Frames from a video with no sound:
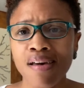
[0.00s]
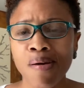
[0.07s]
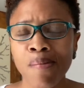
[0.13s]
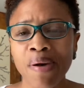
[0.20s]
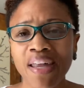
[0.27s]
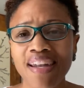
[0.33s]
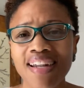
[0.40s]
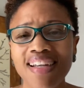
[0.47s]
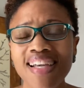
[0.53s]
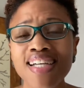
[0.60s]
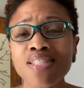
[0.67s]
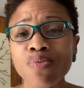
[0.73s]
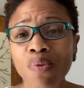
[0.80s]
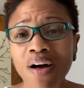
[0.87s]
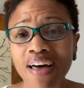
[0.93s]
But
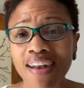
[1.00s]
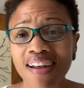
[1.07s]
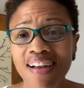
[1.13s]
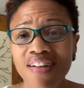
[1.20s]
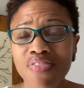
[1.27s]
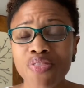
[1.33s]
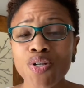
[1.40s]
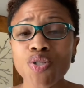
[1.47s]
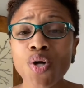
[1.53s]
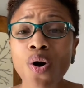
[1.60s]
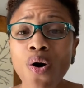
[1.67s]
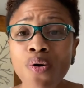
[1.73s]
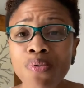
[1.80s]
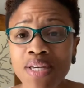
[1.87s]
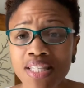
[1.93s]
guess what? There's
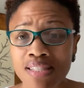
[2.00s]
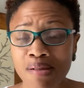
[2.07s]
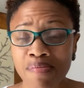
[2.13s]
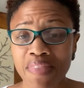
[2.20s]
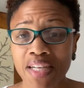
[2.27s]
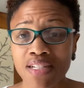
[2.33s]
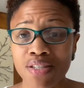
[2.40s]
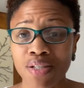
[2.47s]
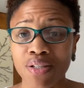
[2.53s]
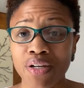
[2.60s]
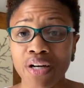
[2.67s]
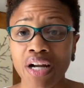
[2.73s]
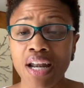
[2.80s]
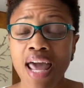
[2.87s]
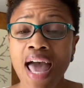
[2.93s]
always something to
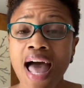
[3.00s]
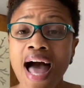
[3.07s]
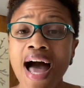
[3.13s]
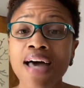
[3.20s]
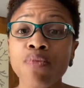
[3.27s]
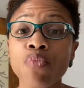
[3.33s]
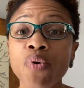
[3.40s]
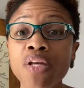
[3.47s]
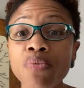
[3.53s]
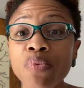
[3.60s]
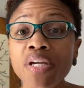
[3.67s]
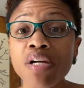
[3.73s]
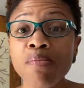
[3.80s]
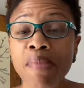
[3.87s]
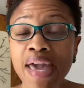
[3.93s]
learn. And when we
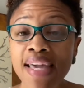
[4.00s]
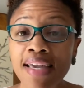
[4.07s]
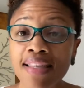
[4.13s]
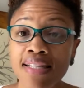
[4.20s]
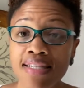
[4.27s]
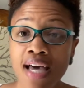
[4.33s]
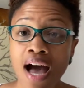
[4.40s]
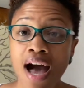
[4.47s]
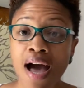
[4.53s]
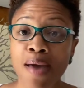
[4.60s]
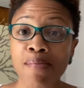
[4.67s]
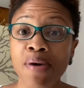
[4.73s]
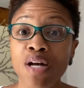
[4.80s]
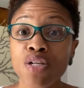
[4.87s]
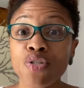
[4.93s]
are making the
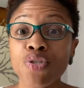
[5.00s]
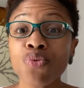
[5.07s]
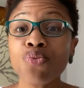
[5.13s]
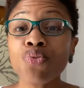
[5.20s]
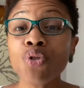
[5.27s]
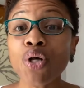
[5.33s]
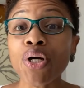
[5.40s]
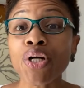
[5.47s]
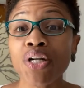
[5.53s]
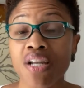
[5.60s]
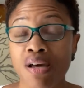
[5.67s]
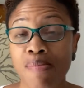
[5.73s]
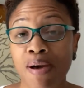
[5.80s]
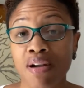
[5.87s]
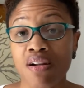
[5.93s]
time to learn
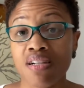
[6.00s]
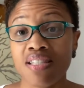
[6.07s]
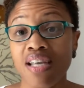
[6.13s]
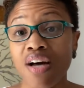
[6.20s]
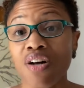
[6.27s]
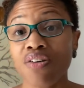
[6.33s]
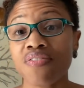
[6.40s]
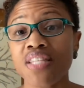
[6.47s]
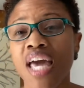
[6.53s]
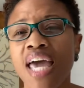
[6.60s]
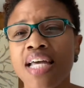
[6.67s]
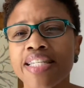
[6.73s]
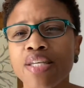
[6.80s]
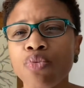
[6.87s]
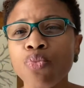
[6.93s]
about ourselves,
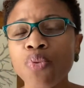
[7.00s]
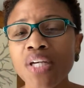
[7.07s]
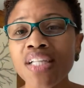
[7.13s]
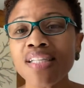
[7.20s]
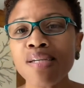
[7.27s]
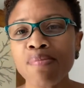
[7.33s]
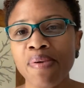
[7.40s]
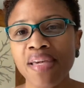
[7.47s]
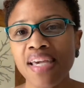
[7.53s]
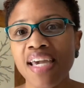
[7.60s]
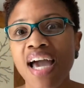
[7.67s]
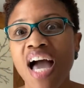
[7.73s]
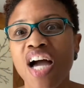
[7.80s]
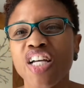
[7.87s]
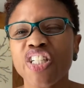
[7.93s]
to really be
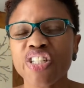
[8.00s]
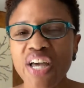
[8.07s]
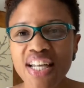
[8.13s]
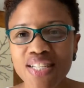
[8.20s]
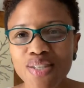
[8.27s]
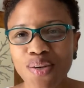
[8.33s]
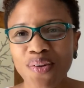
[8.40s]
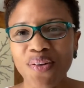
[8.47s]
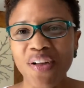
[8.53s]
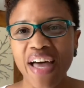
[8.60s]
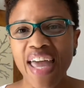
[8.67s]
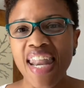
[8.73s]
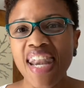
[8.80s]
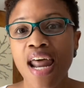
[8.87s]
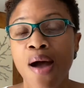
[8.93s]
gentle
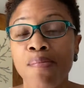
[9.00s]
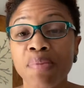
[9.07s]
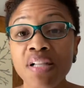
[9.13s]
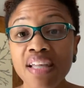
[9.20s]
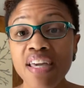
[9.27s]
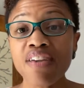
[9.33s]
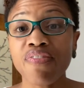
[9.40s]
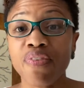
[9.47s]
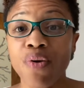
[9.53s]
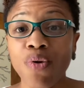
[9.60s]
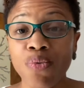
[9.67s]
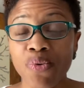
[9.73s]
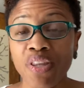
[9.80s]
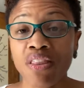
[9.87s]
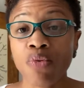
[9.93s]
and playful
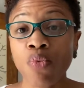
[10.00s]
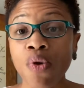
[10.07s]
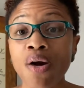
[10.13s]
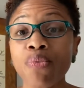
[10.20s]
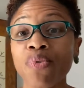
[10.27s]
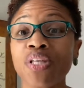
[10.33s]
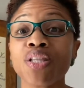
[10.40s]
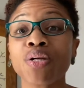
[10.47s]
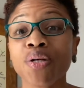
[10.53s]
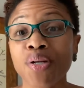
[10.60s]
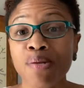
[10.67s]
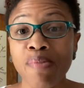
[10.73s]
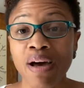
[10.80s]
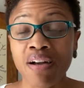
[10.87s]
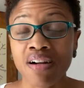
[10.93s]
with what we learn
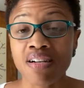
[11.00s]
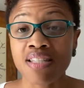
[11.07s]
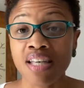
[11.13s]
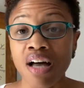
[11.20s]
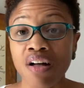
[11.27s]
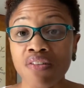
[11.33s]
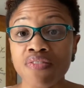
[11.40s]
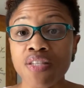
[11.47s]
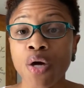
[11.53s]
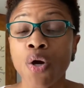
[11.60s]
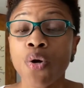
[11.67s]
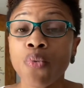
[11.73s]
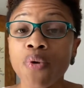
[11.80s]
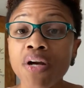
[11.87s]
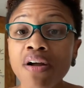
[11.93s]
about ourselves,
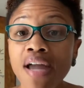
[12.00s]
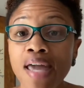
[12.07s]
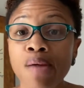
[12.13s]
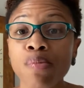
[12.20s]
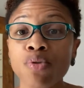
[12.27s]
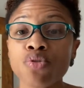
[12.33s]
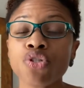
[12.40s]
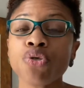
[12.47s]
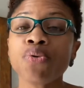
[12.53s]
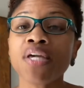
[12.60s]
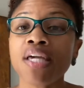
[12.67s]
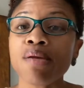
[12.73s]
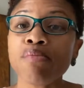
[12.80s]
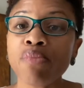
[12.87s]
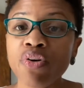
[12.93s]
we are able to
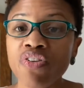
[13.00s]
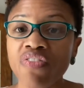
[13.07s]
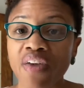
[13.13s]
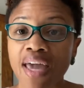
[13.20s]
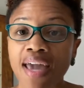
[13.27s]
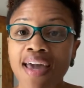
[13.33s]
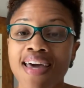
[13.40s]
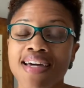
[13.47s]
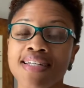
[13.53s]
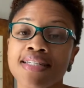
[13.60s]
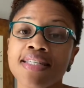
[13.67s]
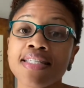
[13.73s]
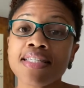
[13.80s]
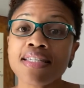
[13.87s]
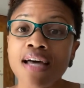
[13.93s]
keep moving, to
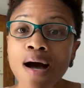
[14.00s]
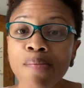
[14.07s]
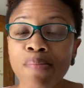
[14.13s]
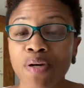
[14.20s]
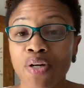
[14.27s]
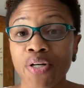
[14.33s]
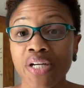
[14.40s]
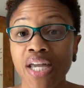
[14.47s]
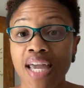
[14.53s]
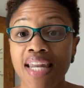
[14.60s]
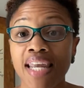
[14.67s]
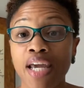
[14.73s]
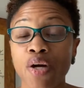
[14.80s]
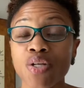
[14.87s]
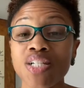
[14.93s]
stop
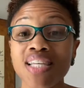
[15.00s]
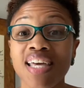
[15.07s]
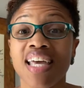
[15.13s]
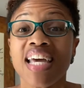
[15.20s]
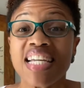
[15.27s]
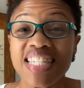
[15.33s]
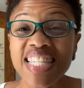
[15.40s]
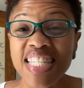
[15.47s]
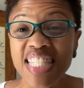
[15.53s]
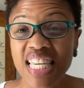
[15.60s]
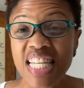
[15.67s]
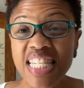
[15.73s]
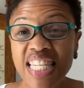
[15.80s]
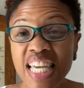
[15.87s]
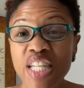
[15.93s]
creating or to
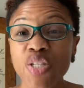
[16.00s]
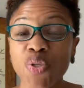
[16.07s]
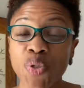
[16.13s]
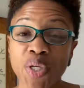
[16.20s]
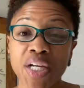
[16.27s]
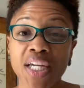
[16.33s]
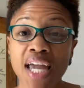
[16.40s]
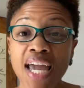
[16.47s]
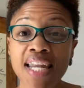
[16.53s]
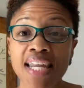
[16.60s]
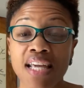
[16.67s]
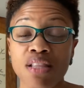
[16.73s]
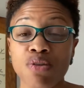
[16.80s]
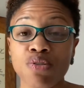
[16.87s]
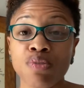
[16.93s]
discontinue
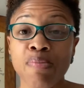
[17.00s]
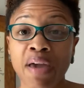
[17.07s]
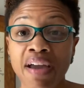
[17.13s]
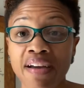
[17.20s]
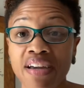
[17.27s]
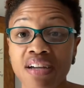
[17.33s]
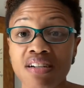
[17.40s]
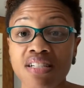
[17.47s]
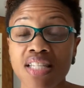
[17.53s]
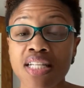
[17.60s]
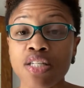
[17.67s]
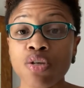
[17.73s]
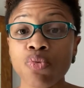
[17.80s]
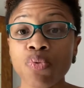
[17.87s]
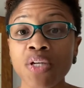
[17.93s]
creating those barriers and
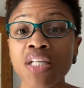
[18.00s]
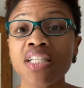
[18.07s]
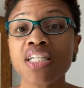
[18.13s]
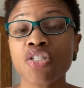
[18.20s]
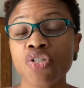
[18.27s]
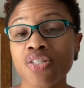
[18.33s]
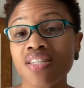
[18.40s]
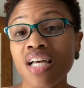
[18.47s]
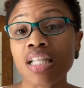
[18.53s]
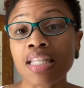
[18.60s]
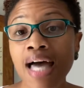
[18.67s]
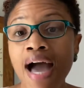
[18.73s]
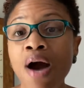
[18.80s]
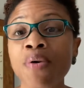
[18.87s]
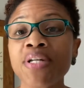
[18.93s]
to really just
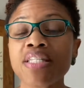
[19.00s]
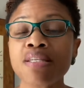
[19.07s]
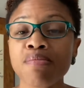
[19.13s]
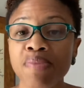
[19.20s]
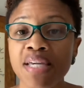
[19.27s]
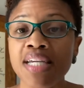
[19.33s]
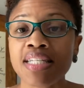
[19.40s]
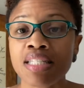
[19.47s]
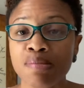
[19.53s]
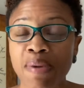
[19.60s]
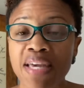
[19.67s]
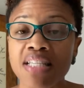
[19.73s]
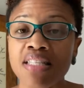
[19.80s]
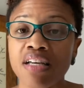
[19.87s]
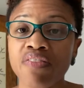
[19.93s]
allow it to be a
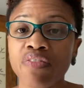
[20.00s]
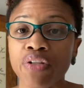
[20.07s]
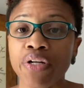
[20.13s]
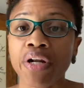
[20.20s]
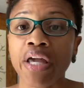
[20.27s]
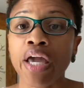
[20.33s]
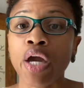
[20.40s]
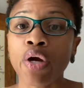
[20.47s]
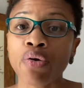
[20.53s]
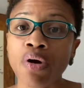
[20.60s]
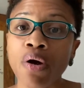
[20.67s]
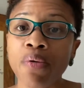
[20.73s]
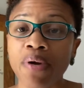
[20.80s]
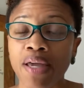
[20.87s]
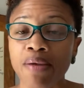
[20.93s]
space of learning and
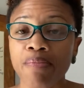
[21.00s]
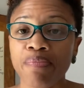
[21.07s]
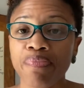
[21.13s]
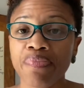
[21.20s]
growing.